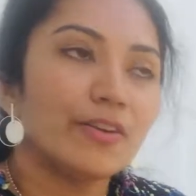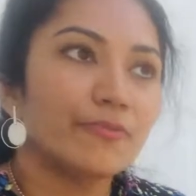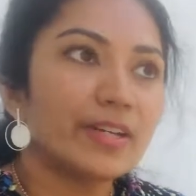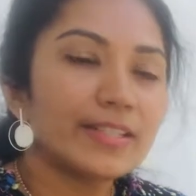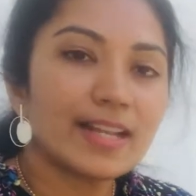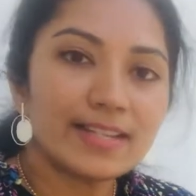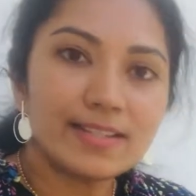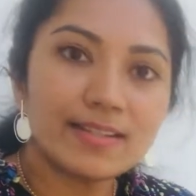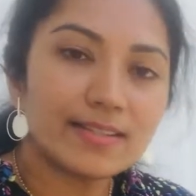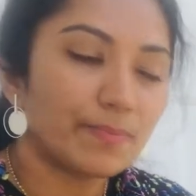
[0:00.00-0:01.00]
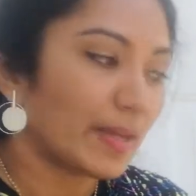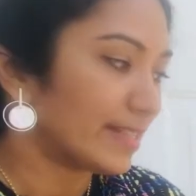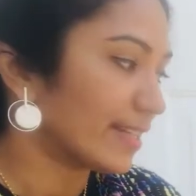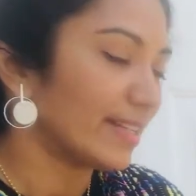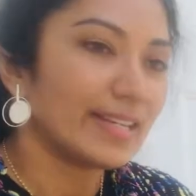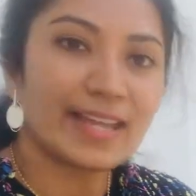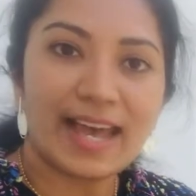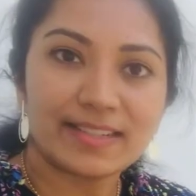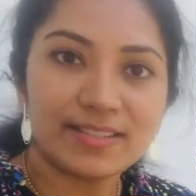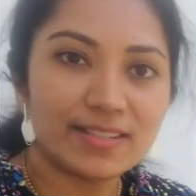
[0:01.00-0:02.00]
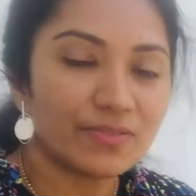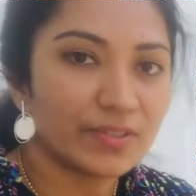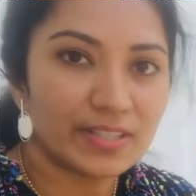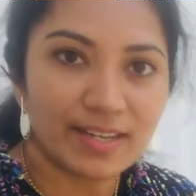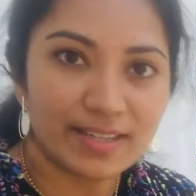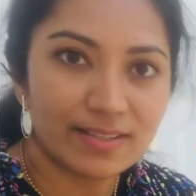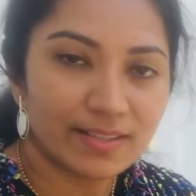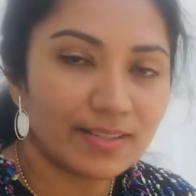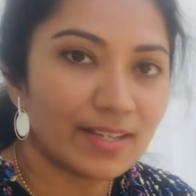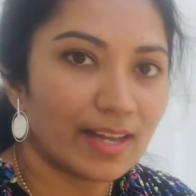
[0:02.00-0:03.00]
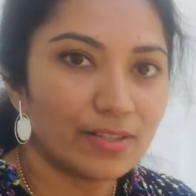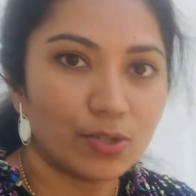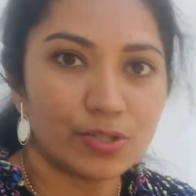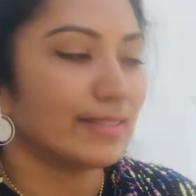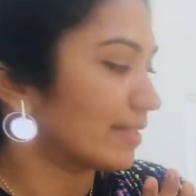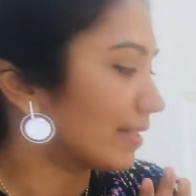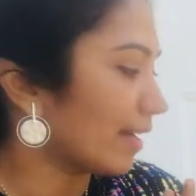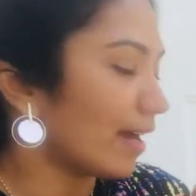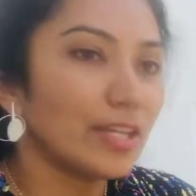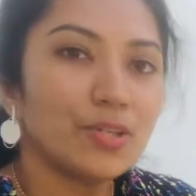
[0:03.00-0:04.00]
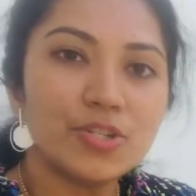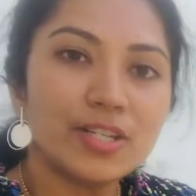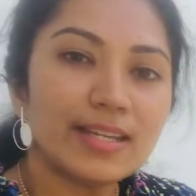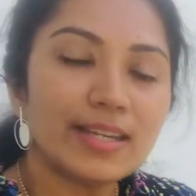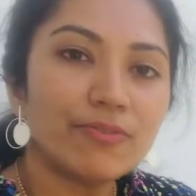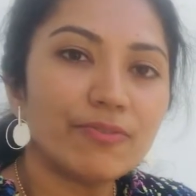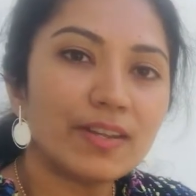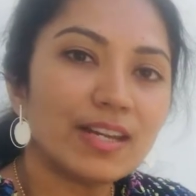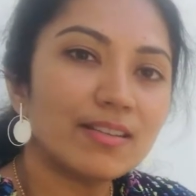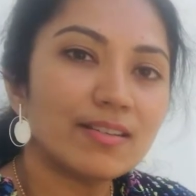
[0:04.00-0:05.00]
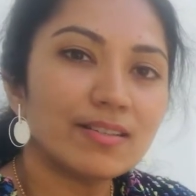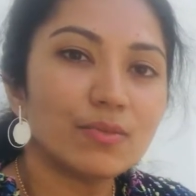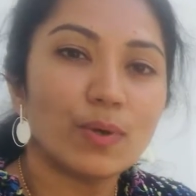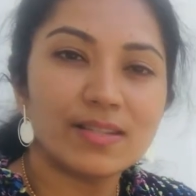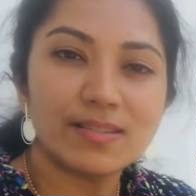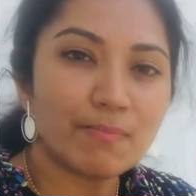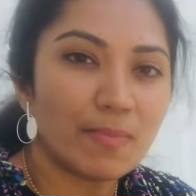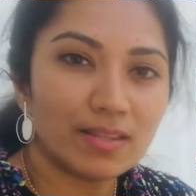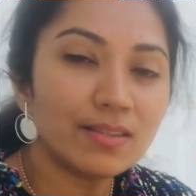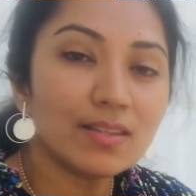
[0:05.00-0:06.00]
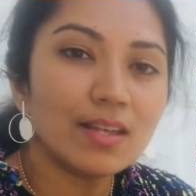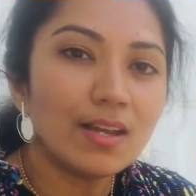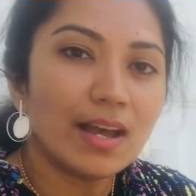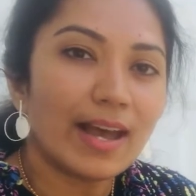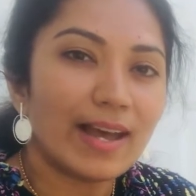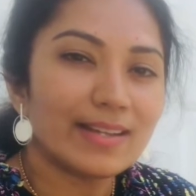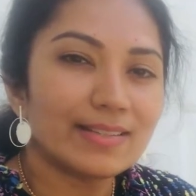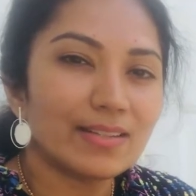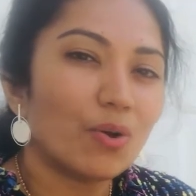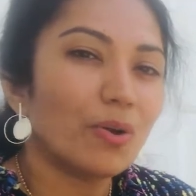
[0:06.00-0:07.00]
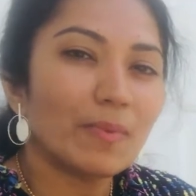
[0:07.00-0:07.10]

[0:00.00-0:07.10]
Fertilizers, basically cactus fertilizers, and I usually feed this once a month, or